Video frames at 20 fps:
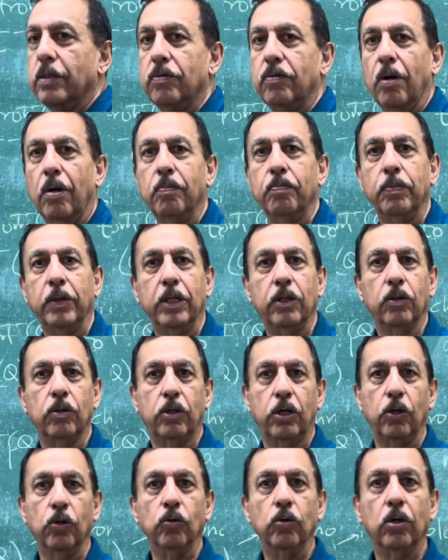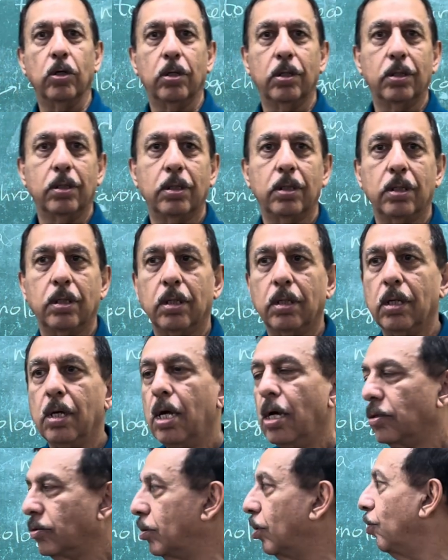from P to Q.
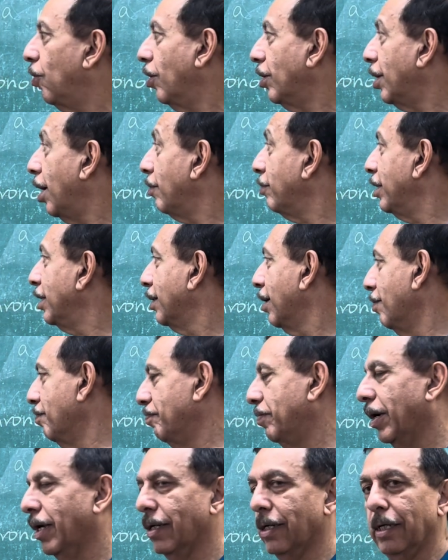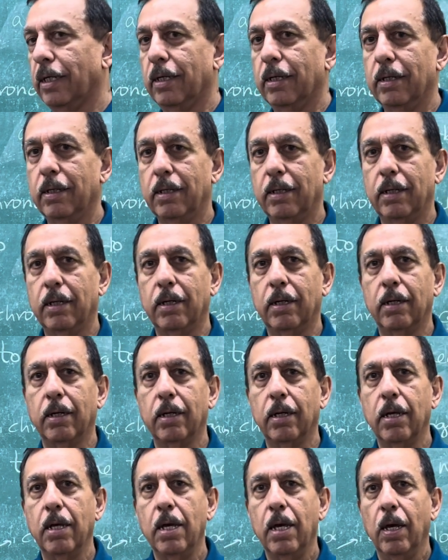So what are we comparing?
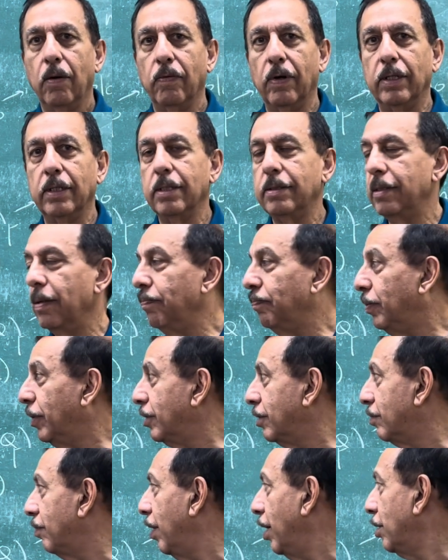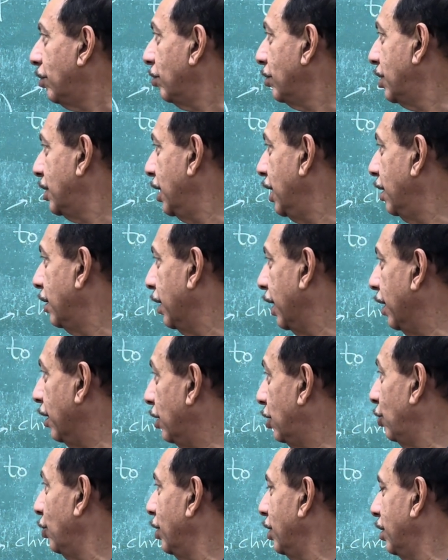Well, the simplest way to see it
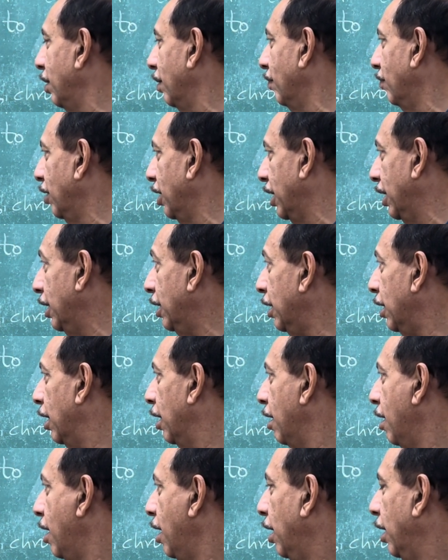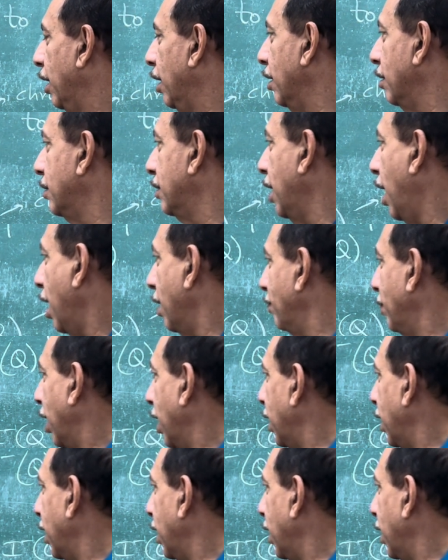intuitively is that